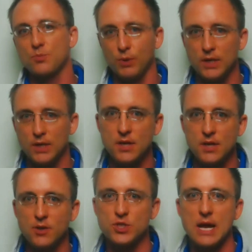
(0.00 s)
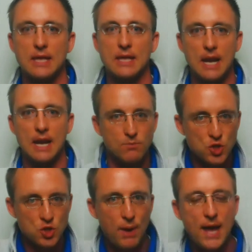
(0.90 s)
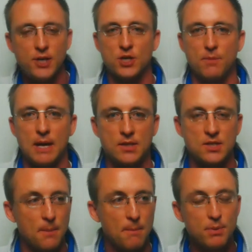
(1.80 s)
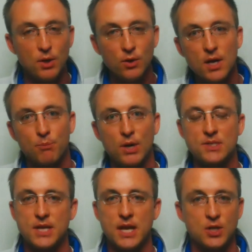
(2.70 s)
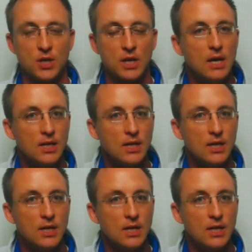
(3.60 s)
please understand that I am so passionate about this. I'm building a presentation.